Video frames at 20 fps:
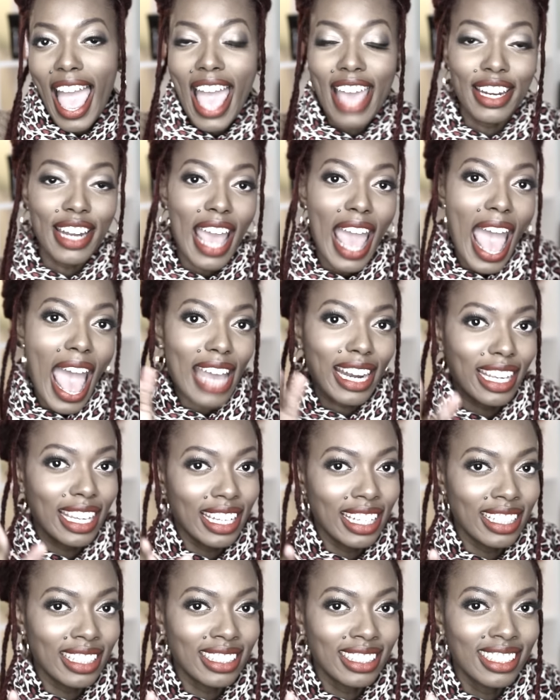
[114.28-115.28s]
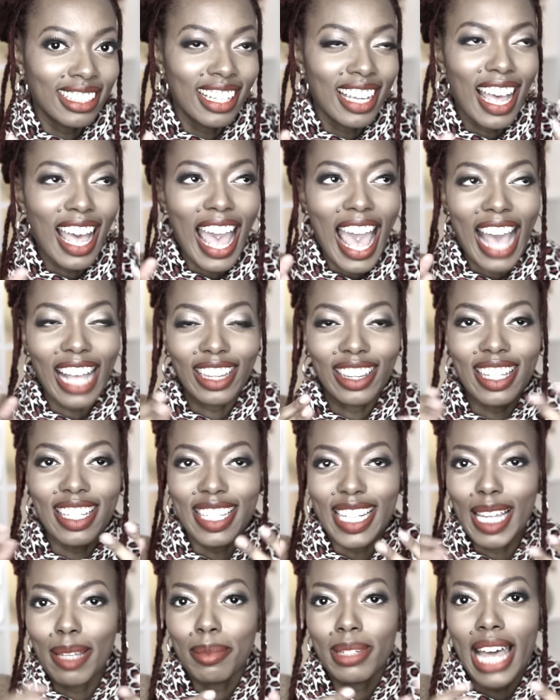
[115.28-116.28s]
and adding at the
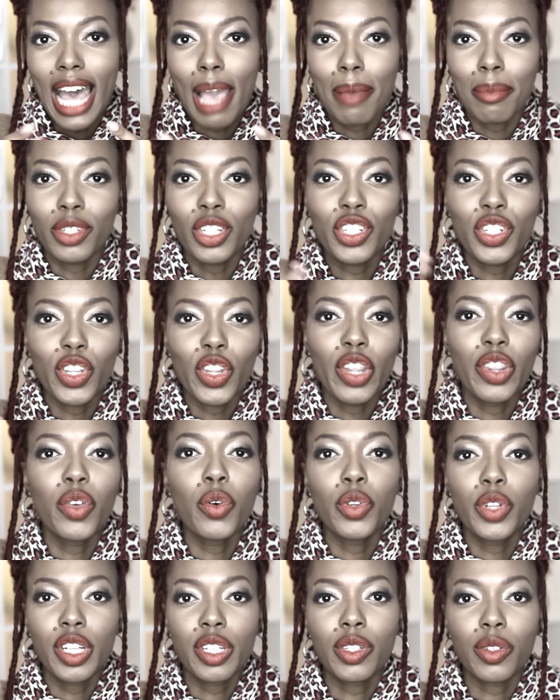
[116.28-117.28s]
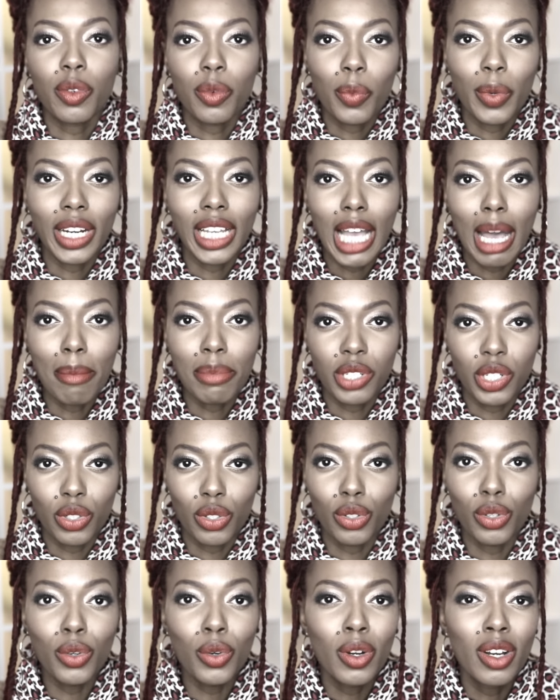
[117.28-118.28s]
same time just though just when it comes
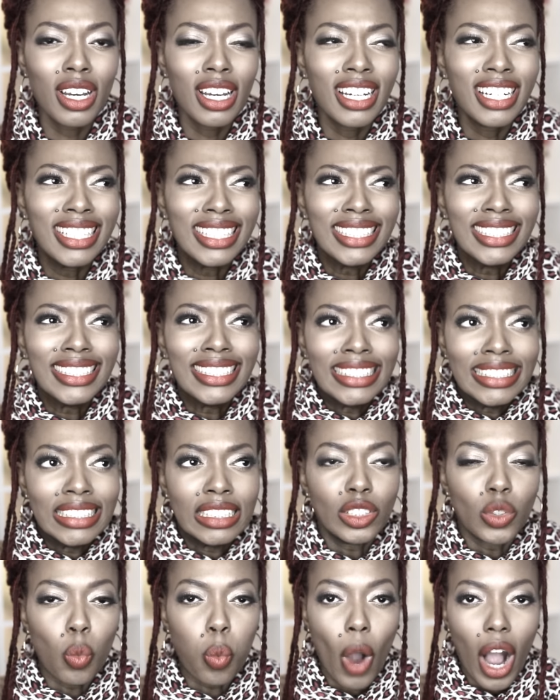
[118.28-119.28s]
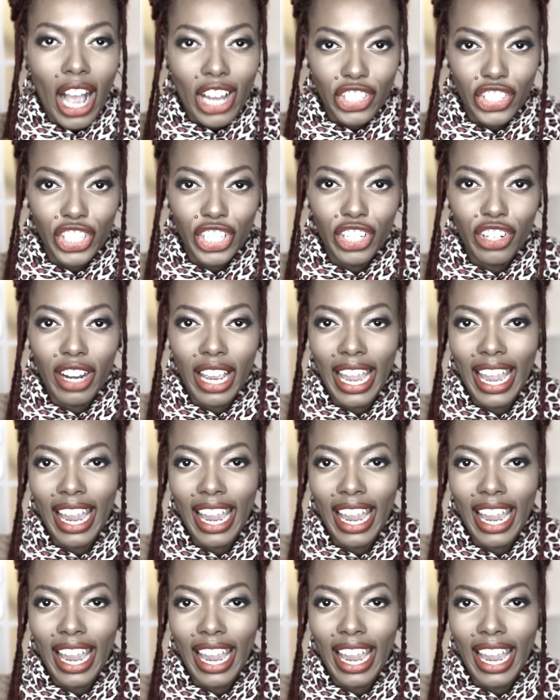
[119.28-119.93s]
to washing your